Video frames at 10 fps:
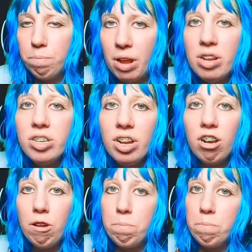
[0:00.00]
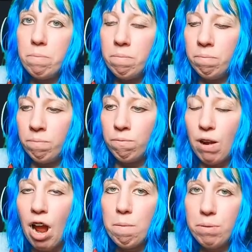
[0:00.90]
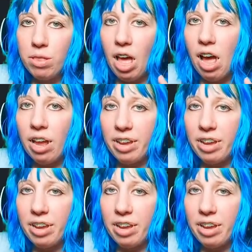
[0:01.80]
basically wrap their